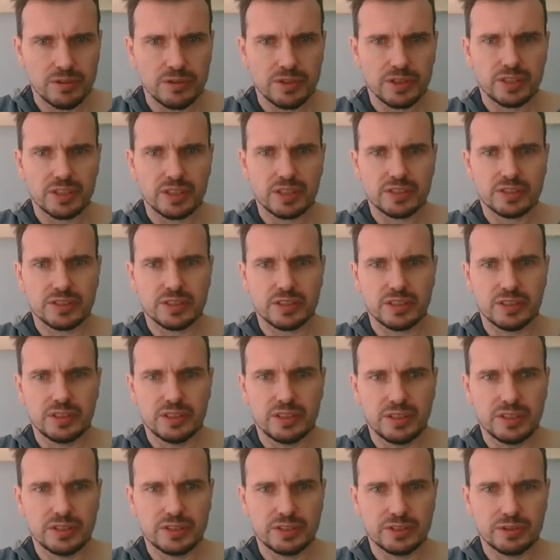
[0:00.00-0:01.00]
that it's in
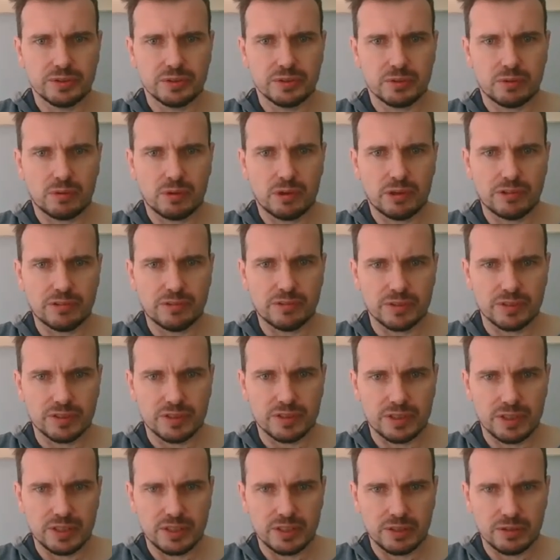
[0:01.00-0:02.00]
these two quadrants,
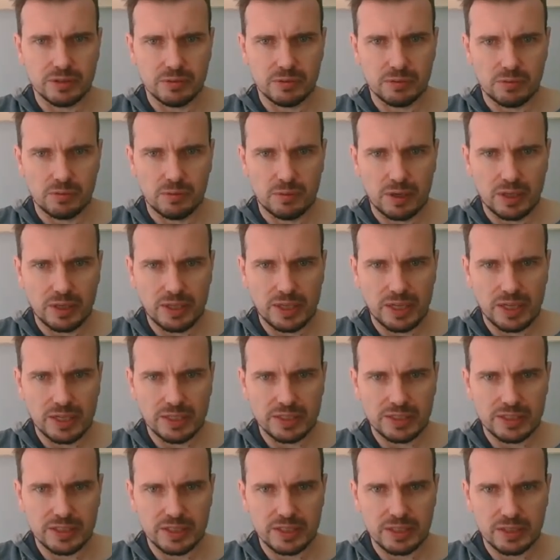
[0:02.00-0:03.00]
the
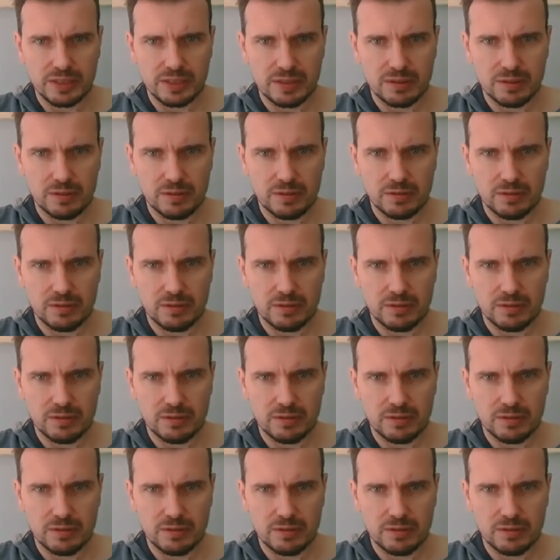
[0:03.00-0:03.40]
180